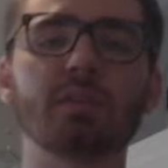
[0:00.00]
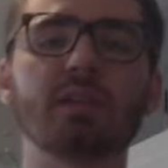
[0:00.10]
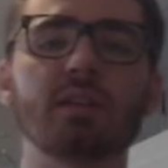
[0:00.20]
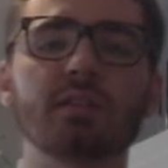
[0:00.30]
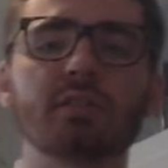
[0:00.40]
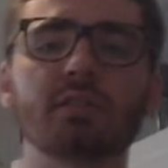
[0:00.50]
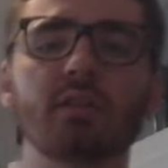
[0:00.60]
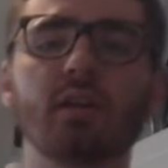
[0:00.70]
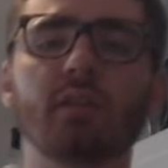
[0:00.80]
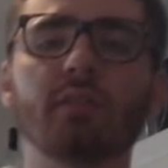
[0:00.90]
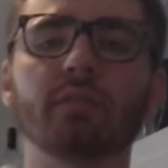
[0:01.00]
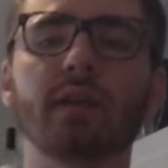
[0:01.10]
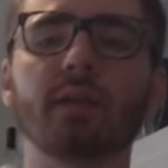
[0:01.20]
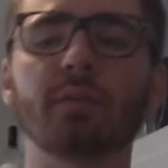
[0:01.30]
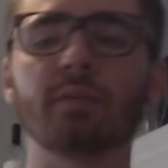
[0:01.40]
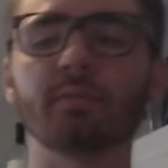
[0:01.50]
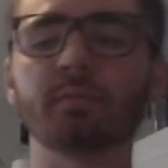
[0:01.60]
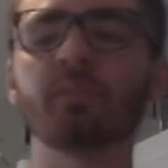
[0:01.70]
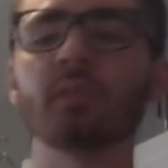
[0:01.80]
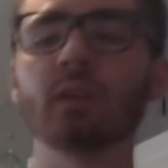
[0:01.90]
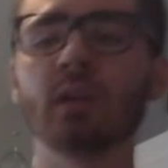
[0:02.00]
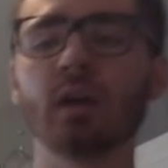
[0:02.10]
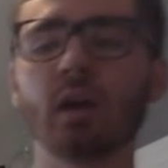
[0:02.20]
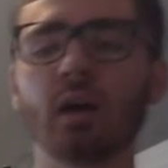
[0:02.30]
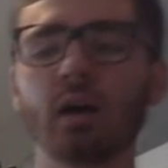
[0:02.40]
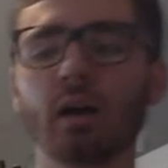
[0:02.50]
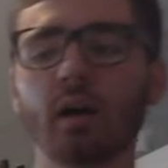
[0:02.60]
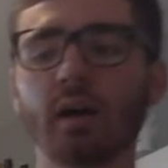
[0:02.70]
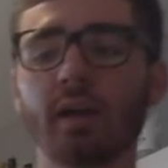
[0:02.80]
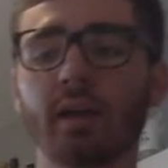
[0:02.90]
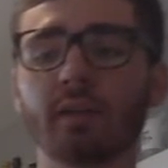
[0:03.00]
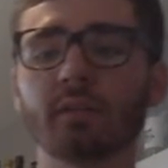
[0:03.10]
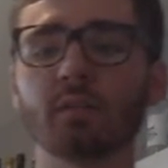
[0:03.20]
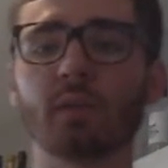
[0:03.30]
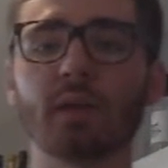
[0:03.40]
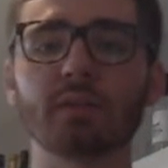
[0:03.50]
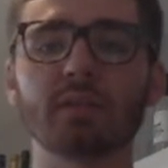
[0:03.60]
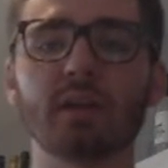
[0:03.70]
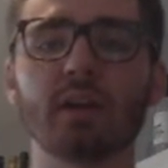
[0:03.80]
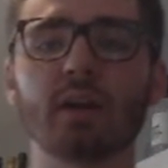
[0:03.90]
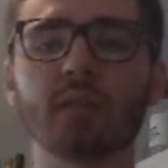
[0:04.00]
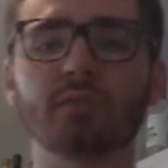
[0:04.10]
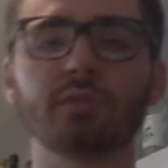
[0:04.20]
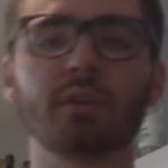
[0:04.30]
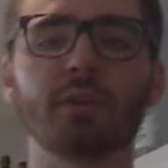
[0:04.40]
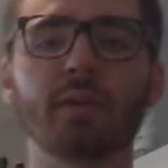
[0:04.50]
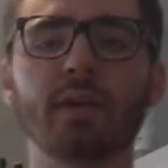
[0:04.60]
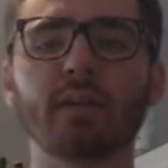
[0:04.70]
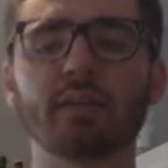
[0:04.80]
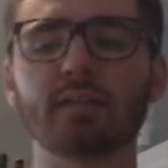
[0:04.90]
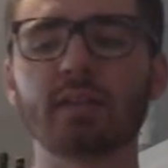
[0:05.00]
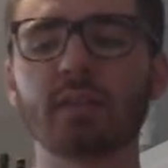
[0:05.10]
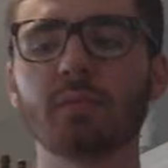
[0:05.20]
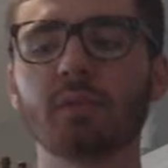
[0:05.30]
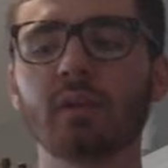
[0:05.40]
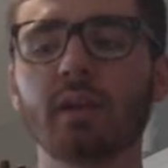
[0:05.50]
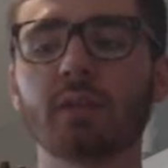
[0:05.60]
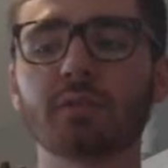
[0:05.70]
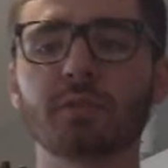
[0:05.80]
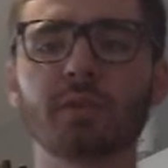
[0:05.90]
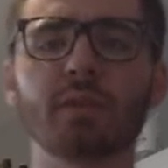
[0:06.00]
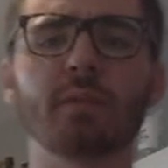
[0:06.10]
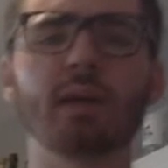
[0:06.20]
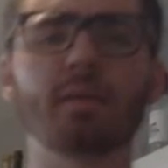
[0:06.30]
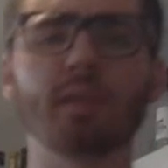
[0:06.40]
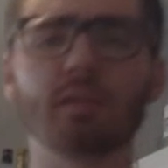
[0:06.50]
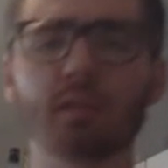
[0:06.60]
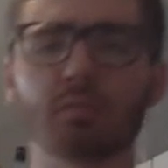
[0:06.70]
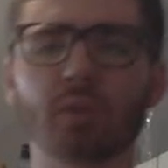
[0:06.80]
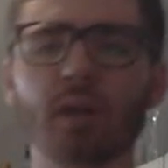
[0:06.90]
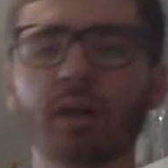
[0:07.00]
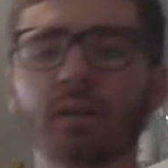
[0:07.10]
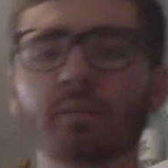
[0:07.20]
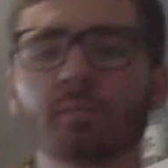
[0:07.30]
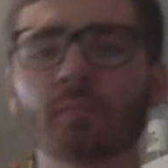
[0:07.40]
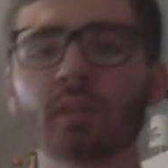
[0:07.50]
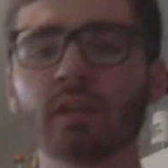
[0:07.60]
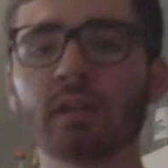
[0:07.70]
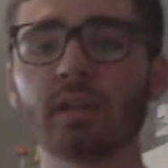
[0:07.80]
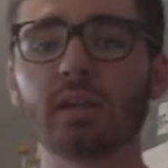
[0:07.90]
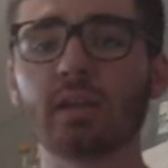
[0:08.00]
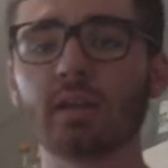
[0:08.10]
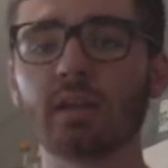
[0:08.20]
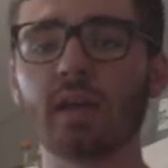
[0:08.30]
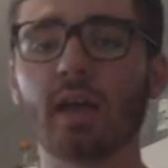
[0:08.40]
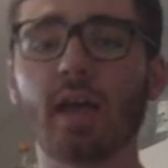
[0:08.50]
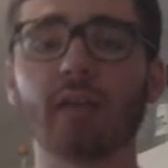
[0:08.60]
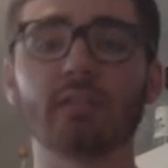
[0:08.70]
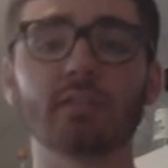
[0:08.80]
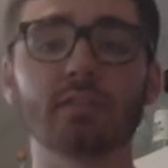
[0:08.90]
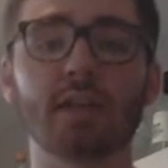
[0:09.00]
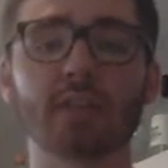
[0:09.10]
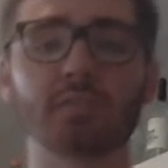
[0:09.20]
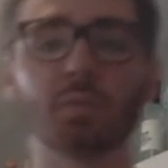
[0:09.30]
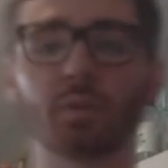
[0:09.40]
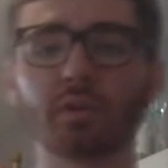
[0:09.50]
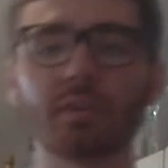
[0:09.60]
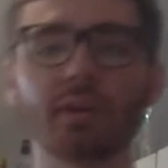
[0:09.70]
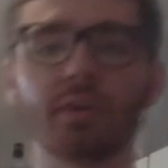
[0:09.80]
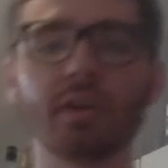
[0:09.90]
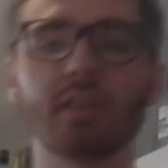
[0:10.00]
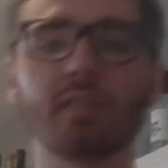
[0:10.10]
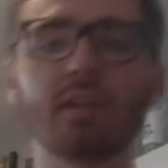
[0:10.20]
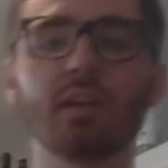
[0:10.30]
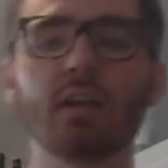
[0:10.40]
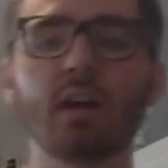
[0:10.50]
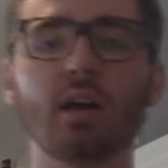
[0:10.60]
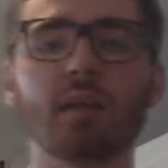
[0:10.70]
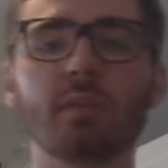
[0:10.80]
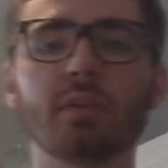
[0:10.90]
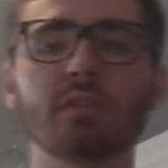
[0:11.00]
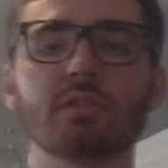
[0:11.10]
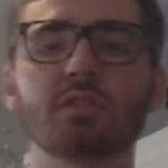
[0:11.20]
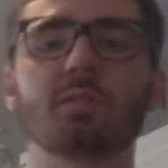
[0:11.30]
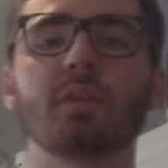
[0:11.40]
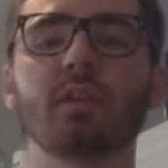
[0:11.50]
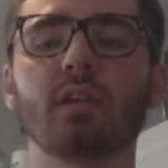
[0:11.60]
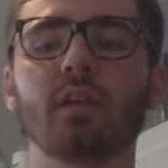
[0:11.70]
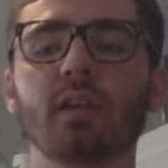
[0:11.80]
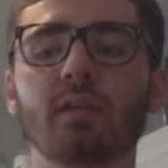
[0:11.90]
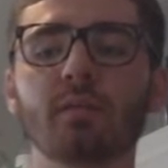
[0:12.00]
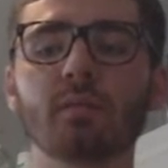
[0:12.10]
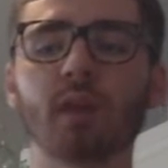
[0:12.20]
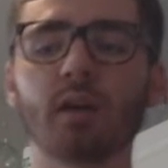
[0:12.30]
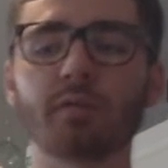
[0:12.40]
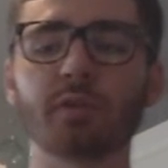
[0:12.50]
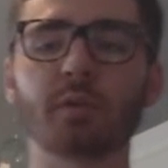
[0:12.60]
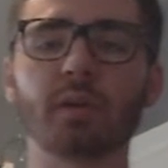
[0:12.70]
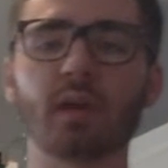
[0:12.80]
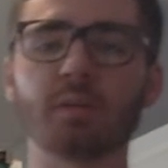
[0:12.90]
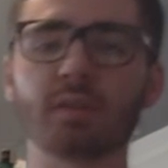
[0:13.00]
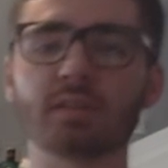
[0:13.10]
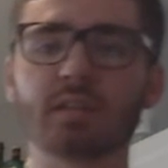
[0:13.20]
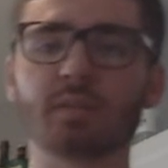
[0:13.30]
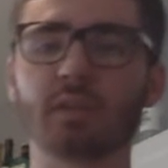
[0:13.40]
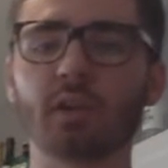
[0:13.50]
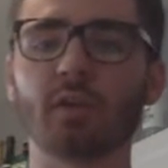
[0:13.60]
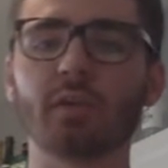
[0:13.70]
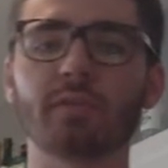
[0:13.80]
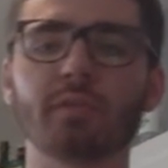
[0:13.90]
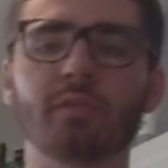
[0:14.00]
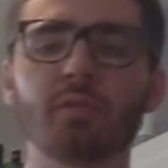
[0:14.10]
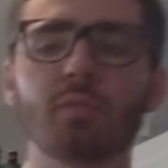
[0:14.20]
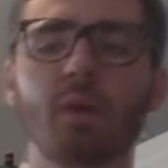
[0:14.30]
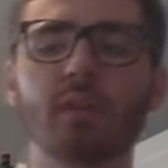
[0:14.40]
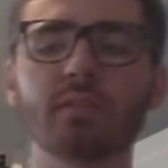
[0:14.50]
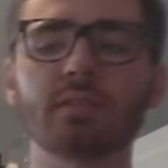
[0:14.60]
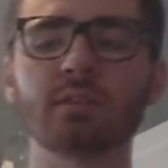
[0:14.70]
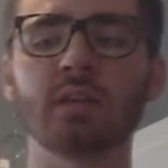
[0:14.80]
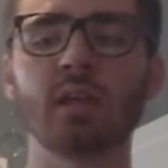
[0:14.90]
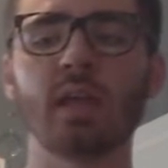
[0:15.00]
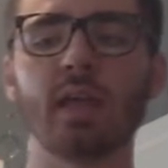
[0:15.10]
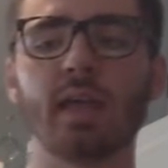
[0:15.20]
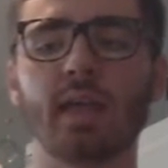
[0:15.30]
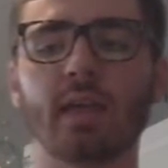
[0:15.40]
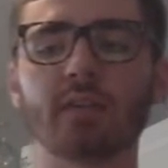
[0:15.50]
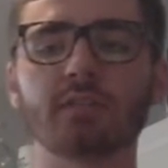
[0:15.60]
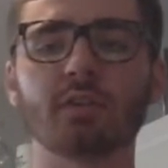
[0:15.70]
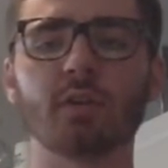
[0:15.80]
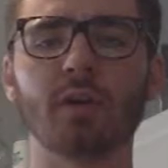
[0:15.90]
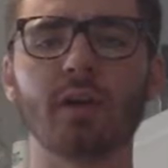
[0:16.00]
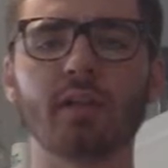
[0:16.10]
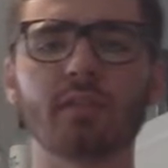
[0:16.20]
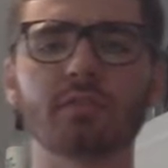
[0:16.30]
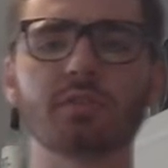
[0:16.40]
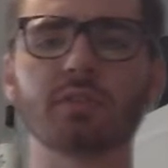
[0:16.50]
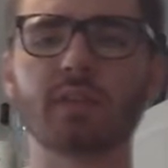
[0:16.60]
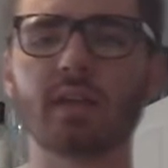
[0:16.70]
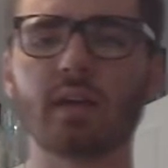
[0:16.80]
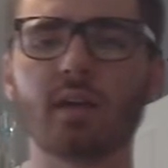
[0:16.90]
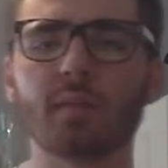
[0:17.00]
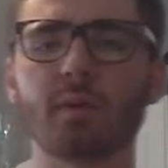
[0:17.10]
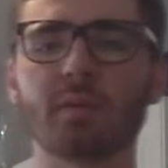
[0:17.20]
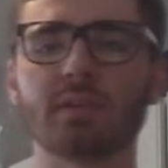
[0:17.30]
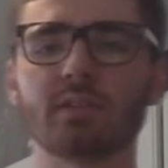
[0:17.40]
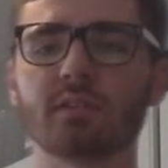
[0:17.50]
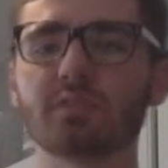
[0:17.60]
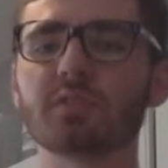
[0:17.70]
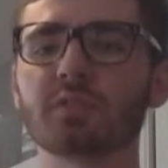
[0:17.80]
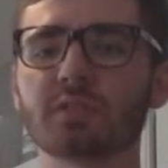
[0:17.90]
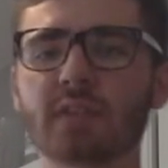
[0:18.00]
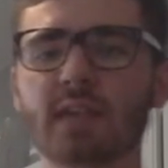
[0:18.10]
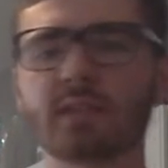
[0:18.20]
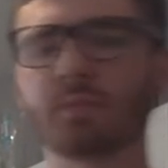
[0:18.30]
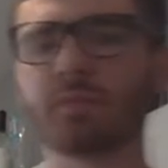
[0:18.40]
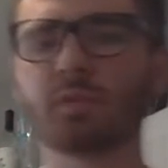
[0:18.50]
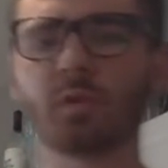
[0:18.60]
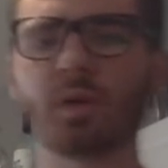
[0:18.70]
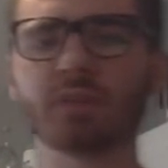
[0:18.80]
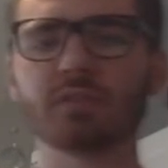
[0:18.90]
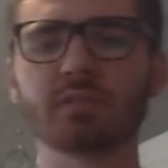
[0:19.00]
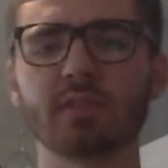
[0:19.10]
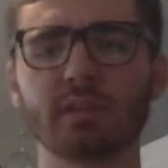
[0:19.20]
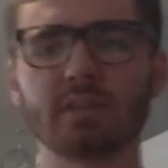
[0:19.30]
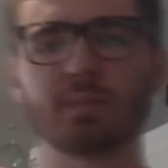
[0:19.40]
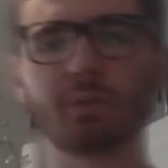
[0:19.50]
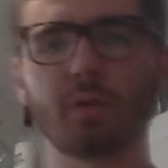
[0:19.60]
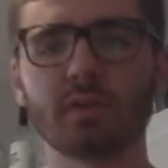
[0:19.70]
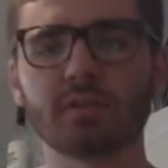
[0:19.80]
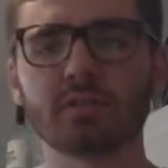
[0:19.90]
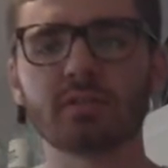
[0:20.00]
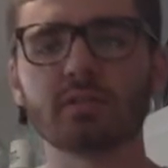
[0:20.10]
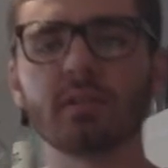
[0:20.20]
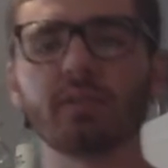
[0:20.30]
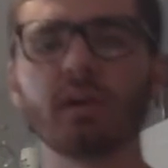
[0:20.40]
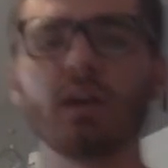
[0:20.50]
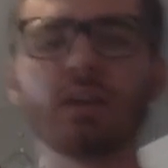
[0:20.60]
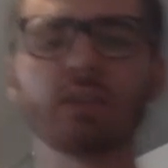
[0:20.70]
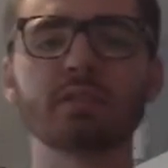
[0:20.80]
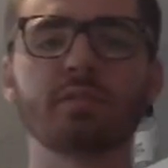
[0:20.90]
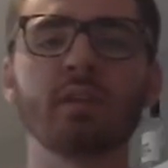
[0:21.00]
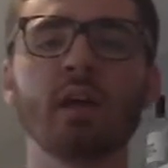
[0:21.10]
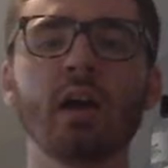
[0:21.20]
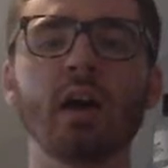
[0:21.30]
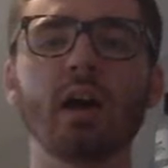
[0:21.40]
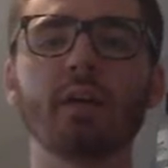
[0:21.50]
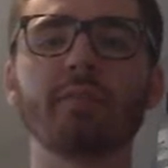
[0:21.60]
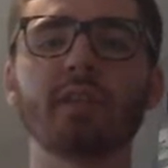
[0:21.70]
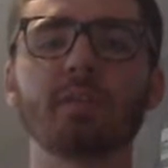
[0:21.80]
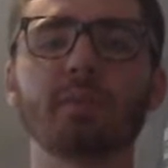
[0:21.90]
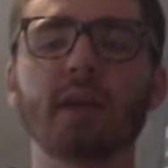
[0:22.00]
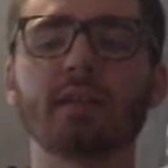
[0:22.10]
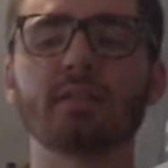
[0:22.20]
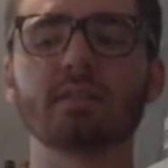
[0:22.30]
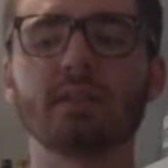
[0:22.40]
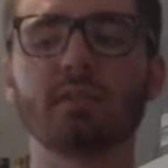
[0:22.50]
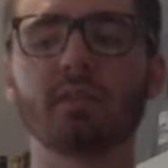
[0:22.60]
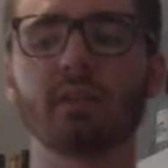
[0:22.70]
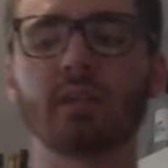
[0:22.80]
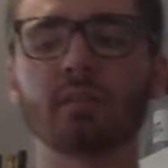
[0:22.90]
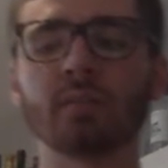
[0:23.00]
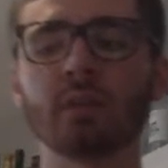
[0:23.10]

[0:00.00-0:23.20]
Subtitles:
stages of the Lamrim. And when I was there, I was looking around at the table, and I was greeted by a man named Brian. He doesn't actually work there or anything. He had just been a frequent comer. He said he'd been going for a few months. And so I took that upon myself to just ask him a few questions, like deeper questions of his faith practice and everything.